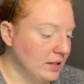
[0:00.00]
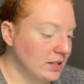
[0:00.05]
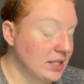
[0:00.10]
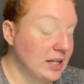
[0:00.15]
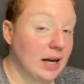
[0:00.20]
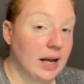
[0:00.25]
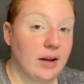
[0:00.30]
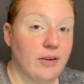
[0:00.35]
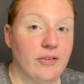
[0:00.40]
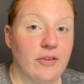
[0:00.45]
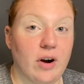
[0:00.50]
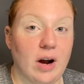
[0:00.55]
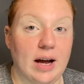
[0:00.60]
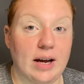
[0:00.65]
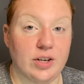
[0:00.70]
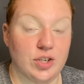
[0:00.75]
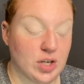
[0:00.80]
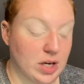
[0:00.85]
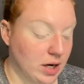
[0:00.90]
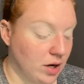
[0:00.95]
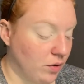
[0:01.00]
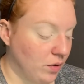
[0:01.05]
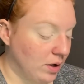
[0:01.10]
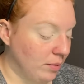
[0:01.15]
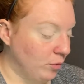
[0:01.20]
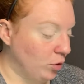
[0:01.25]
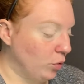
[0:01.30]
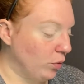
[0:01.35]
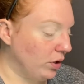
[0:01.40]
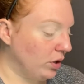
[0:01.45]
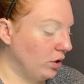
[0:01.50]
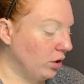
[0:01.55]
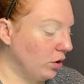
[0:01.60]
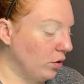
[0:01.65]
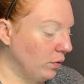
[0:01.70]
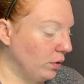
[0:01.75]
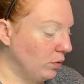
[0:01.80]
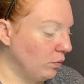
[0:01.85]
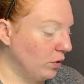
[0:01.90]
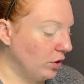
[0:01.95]
today for eyeshadow, I'm going to
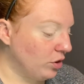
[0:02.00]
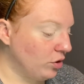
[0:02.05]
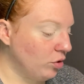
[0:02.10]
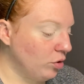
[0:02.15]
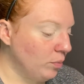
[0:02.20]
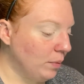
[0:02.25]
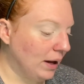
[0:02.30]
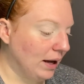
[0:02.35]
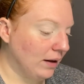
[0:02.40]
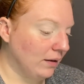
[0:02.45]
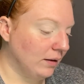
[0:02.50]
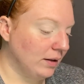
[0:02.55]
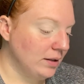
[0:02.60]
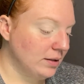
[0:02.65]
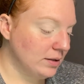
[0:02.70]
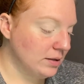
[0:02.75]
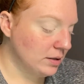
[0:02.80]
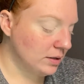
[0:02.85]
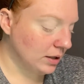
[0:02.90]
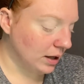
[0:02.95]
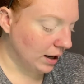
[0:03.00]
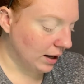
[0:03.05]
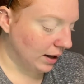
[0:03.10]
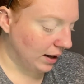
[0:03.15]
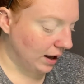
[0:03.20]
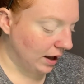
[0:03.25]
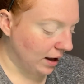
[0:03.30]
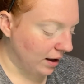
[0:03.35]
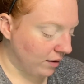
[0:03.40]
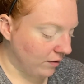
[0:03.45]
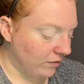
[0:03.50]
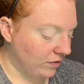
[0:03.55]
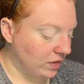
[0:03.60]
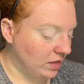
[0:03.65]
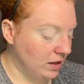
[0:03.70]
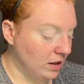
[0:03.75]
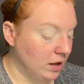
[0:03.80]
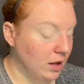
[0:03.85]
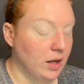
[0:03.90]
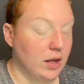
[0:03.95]
go in with two palettes. I have
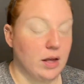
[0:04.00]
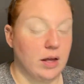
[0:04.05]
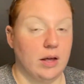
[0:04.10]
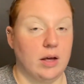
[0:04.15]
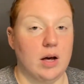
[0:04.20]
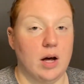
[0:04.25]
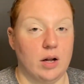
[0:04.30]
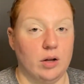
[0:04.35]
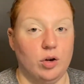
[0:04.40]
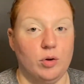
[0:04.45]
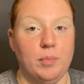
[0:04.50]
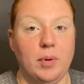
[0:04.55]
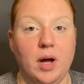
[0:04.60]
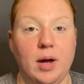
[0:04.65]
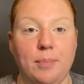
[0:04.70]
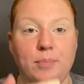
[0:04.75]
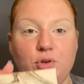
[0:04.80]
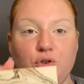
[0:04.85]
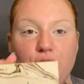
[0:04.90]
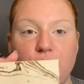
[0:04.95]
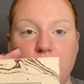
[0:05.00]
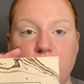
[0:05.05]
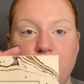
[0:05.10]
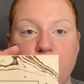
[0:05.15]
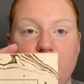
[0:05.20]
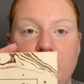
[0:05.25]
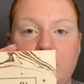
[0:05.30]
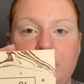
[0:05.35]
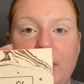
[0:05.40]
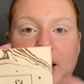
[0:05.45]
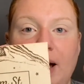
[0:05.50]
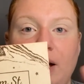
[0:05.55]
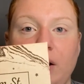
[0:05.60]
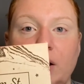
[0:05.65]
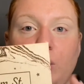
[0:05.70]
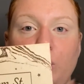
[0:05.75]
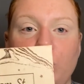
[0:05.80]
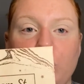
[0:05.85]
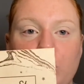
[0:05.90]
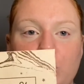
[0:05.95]
the ColourPop Dream Street
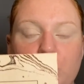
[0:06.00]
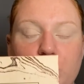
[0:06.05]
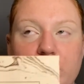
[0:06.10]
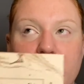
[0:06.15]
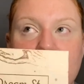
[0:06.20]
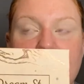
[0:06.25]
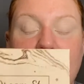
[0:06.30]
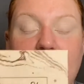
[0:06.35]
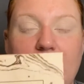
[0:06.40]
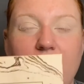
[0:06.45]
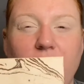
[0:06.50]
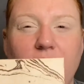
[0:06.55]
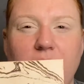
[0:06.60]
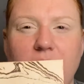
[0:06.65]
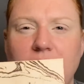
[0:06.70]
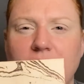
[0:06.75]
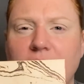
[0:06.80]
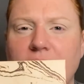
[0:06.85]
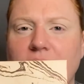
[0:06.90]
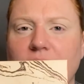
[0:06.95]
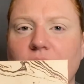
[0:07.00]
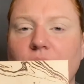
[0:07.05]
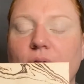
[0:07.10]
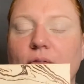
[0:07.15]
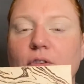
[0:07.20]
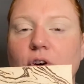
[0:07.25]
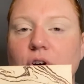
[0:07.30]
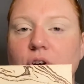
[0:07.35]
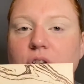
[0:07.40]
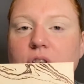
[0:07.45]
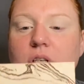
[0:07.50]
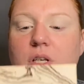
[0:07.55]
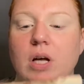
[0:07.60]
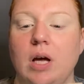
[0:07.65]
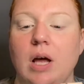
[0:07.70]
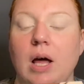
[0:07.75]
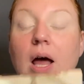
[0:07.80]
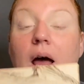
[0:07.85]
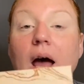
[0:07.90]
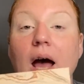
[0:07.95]
palette, which was Kathleen Light's first
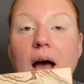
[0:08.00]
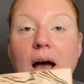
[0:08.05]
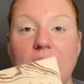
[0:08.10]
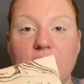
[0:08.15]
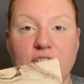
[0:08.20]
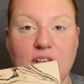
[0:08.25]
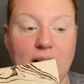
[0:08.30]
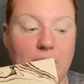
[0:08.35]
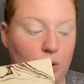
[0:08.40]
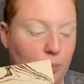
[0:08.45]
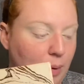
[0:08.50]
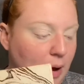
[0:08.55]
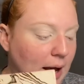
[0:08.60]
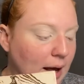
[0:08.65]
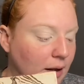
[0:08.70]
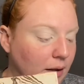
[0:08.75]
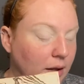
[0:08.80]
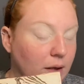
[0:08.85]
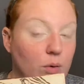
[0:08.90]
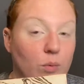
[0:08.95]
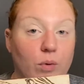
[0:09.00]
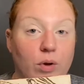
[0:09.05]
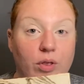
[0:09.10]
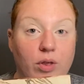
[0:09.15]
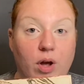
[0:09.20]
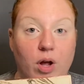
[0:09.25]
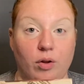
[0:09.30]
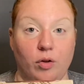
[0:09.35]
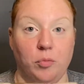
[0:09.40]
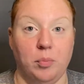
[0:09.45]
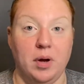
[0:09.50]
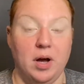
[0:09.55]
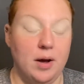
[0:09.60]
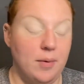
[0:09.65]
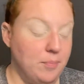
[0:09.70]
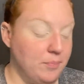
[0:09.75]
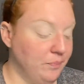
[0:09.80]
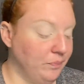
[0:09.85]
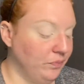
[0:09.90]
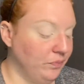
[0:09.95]
eyeshadow palette with ColourPop.